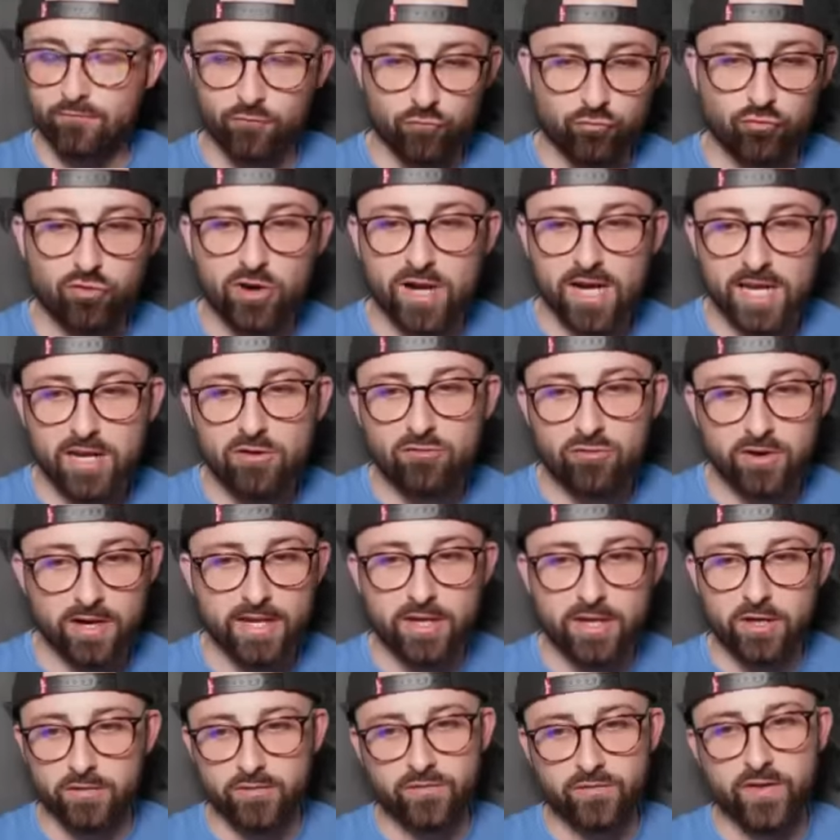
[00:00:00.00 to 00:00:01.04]
Really,
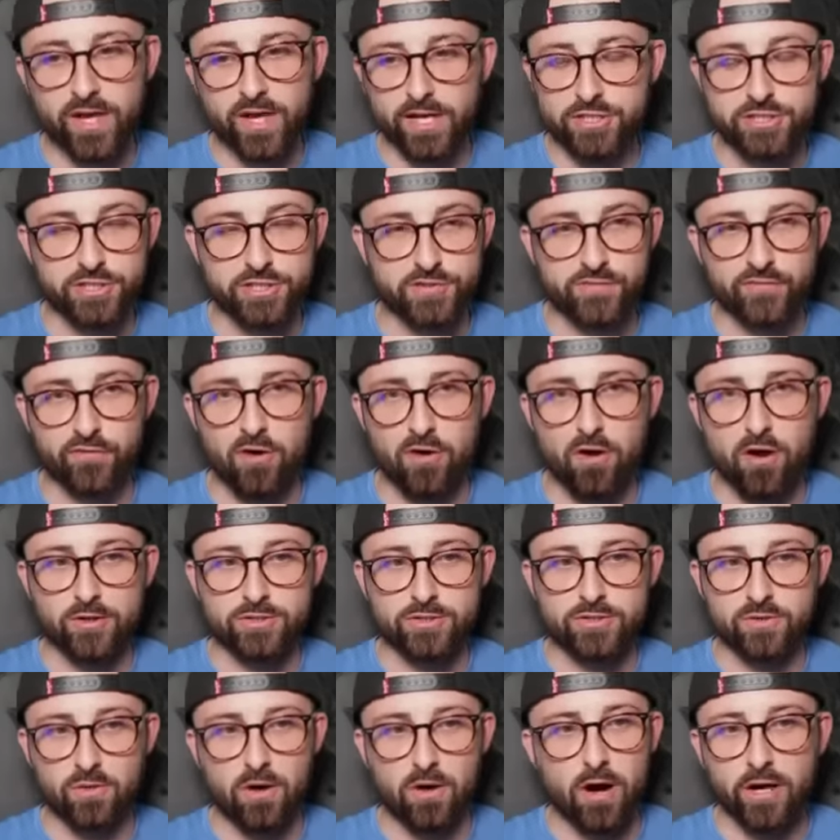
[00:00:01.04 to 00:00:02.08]
really good fixtures for
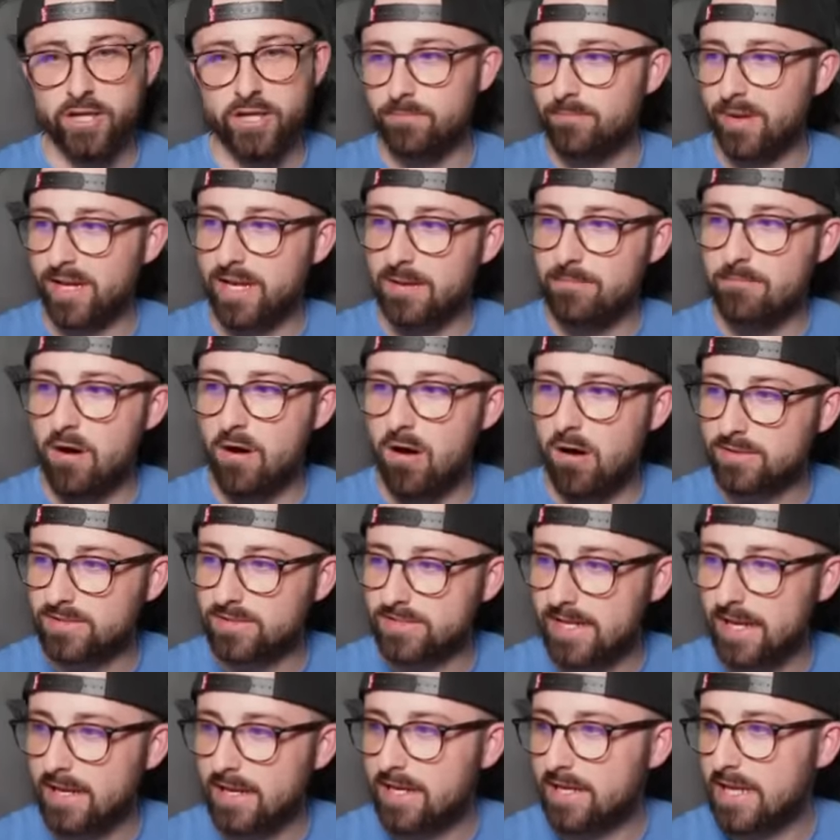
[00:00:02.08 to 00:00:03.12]
Arsenal. Are you picking
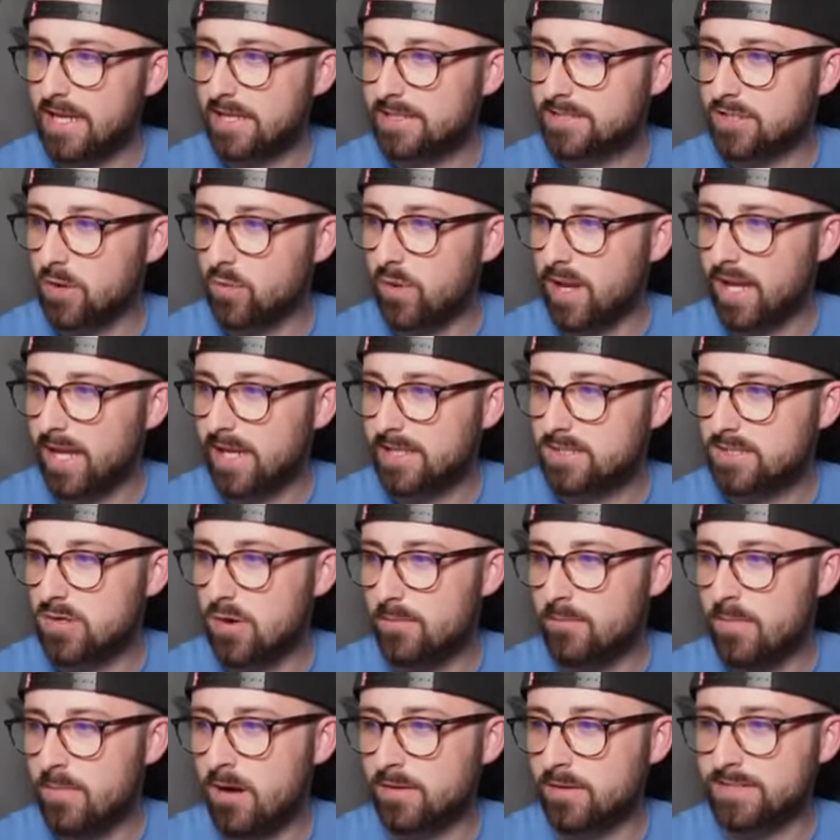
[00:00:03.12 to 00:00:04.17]
Martinelli? So he's
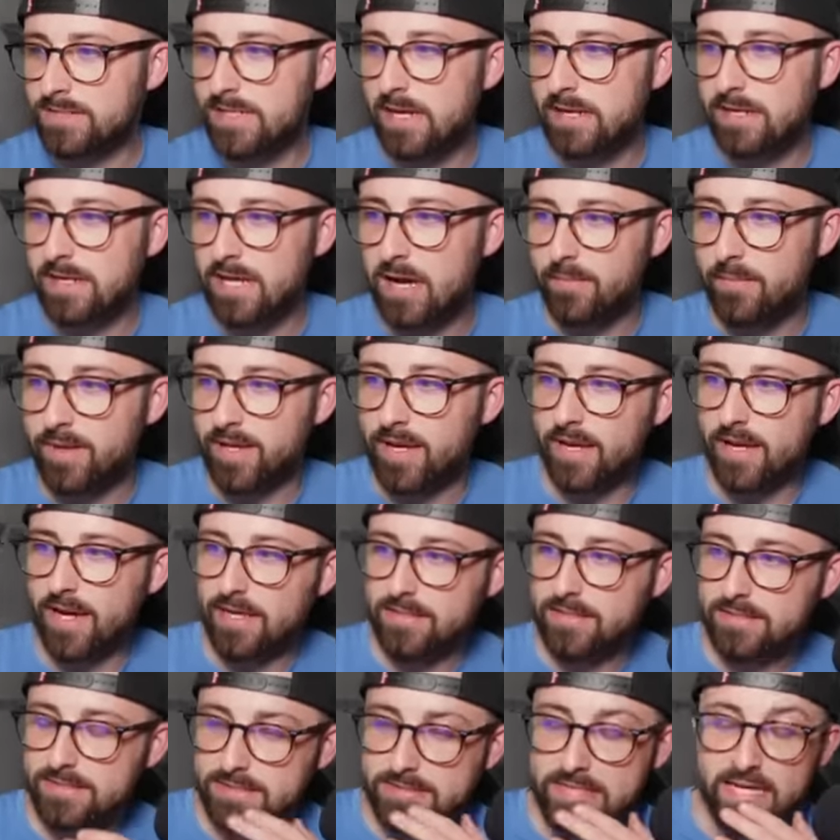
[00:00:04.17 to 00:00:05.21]
got Martinelli coming in
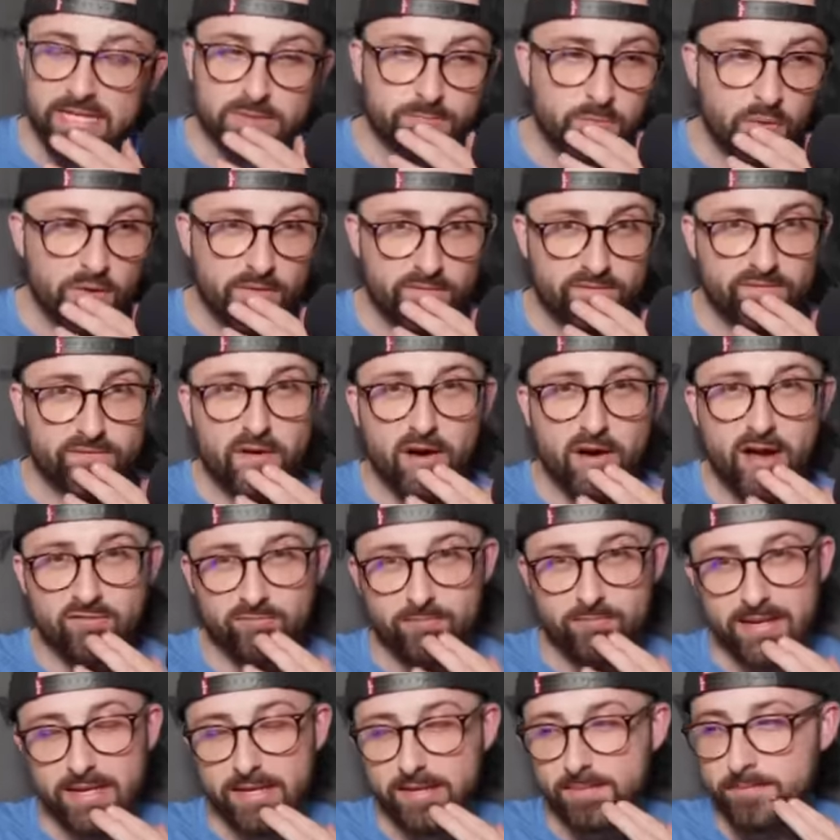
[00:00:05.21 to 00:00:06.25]
at
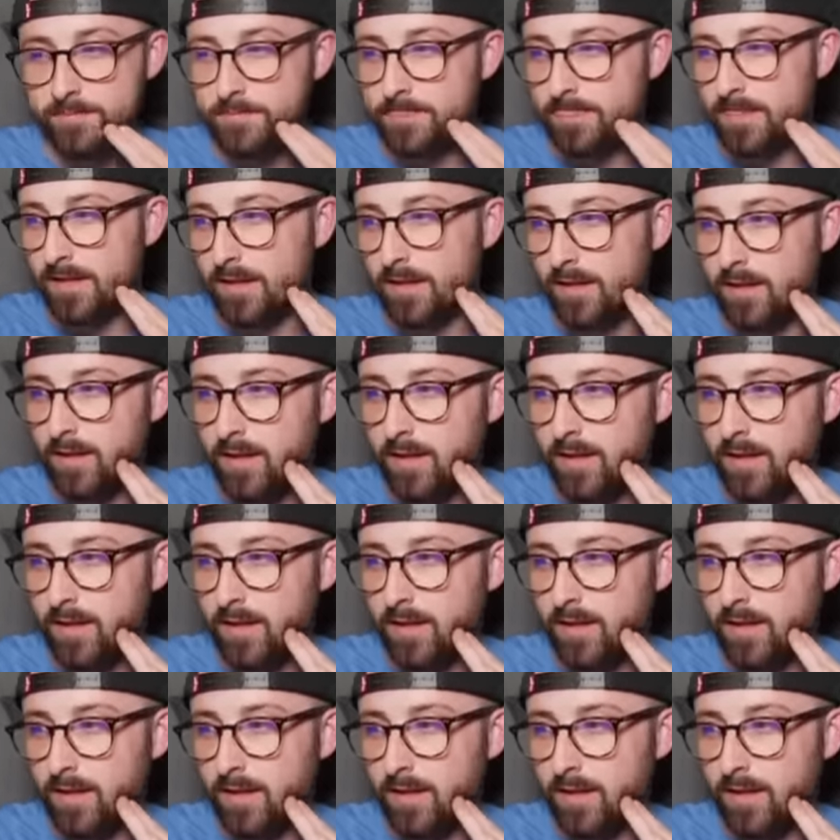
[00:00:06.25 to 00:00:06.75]
6.5 million,